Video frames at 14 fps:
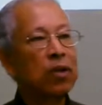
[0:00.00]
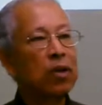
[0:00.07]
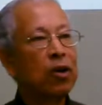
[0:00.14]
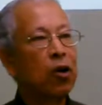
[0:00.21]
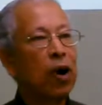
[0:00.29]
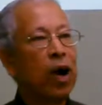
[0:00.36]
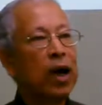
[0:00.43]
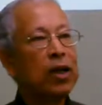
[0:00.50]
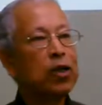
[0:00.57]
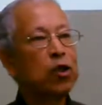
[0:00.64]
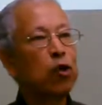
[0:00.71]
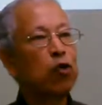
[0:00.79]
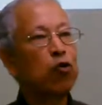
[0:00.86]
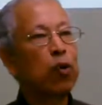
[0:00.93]
Her eyes
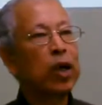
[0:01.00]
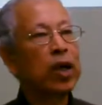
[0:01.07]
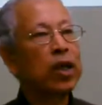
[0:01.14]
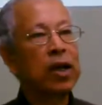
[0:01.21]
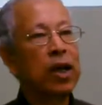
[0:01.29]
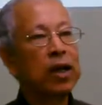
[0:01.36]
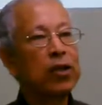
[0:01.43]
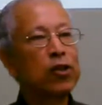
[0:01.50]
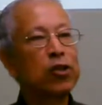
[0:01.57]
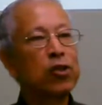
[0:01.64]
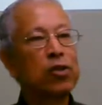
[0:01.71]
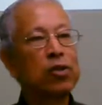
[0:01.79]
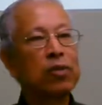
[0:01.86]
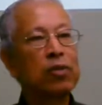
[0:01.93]
look really
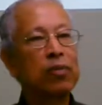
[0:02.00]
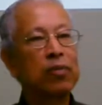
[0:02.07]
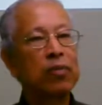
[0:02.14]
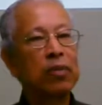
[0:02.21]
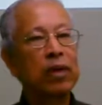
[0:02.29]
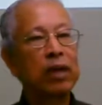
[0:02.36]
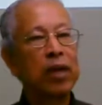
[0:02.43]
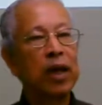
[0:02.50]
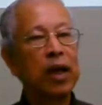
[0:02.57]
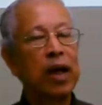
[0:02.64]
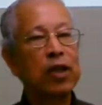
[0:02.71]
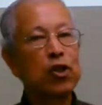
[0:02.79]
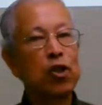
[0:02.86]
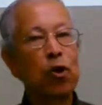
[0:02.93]
nice.
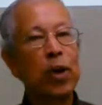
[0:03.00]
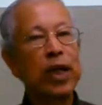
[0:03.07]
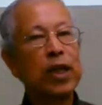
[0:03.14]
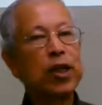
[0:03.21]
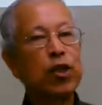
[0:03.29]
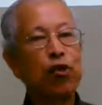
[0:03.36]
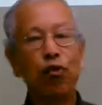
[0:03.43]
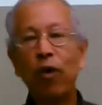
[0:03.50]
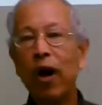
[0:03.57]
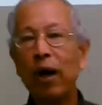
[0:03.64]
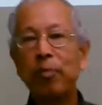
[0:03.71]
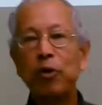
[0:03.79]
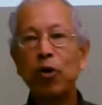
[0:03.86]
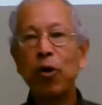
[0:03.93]
And so he
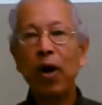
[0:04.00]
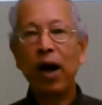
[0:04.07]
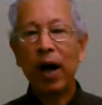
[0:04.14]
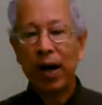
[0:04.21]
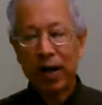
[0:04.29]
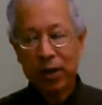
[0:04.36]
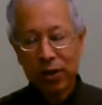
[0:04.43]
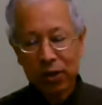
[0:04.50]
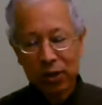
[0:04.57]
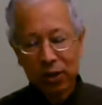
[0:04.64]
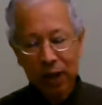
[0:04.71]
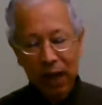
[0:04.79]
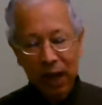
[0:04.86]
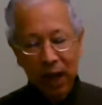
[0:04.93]
describes her
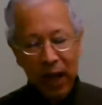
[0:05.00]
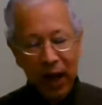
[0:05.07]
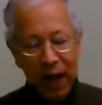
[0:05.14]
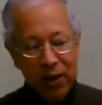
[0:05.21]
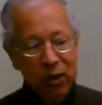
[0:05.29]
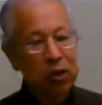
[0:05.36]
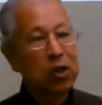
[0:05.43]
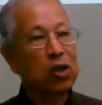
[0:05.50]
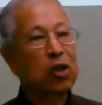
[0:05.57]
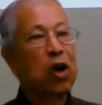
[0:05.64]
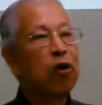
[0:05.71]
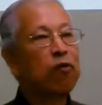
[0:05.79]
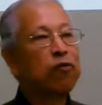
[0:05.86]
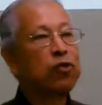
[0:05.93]
eyes as
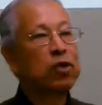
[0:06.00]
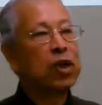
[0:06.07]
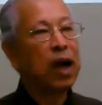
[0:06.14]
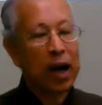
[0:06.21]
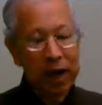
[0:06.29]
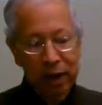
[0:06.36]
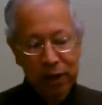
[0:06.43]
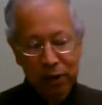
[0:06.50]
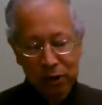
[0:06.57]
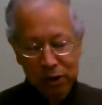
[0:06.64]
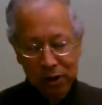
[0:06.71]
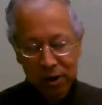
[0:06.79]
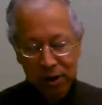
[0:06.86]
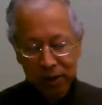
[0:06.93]
dove's
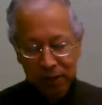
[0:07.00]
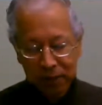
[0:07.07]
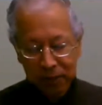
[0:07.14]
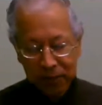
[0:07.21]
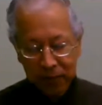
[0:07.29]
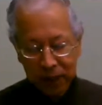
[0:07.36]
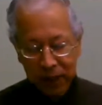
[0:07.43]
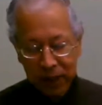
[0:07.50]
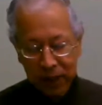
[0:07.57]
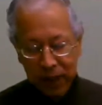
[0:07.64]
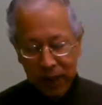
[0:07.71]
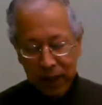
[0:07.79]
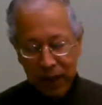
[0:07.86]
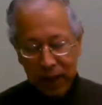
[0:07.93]
eyes.
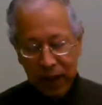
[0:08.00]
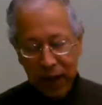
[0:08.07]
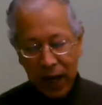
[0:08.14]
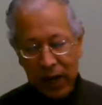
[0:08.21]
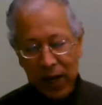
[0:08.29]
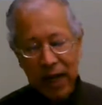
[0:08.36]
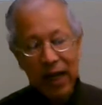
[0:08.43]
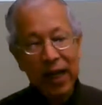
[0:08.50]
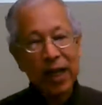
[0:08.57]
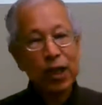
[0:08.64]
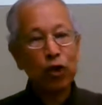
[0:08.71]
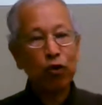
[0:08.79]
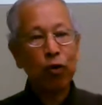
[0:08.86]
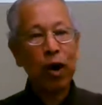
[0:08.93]
And then he
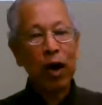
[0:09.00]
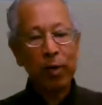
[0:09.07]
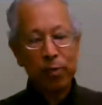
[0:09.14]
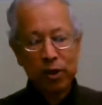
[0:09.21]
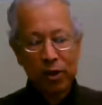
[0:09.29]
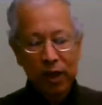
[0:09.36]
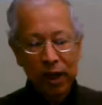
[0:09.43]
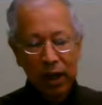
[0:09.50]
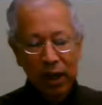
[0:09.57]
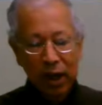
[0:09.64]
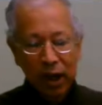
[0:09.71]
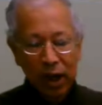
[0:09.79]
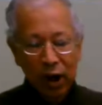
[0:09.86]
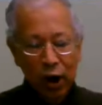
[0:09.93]
describes
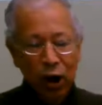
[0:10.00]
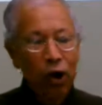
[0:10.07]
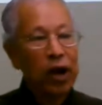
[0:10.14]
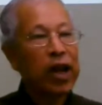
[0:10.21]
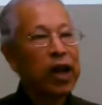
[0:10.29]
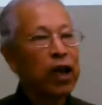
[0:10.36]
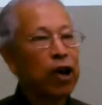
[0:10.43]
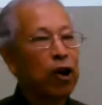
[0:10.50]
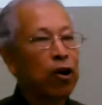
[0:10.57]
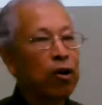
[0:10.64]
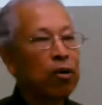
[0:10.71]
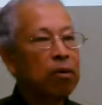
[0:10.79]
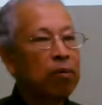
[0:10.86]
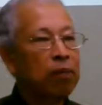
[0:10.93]
her
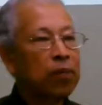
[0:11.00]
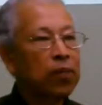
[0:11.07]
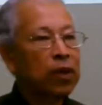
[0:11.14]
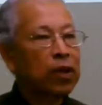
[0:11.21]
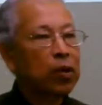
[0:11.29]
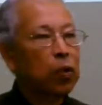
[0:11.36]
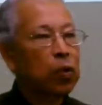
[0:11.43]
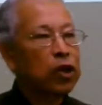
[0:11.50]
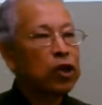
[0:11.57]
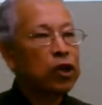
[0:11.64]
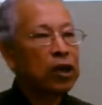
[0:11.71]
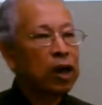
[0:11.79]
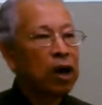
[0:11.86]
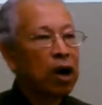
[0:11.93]
hair, which
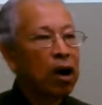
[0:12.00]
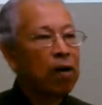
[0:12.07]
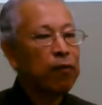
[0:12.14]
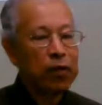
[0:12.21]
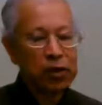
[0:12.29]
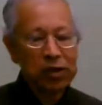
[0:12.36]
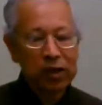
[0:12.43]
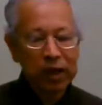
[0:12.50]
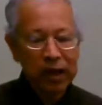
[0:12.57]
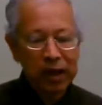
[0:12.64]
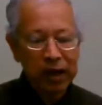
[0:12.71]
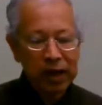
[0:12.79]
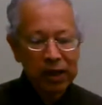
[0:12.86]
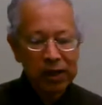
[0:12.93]

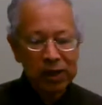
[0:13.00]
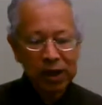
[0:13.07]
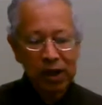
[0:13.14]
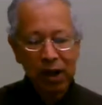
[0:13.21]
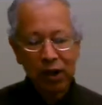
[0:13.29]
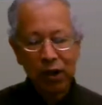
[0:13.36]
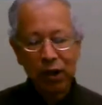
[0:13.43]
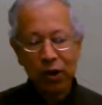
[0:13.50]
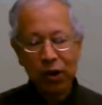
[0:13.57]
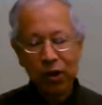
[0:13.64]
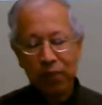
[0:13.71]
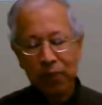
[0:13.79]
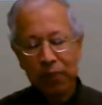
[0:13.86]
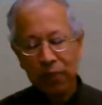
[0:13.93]
obviously is
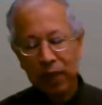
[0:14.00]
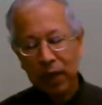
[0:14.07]
another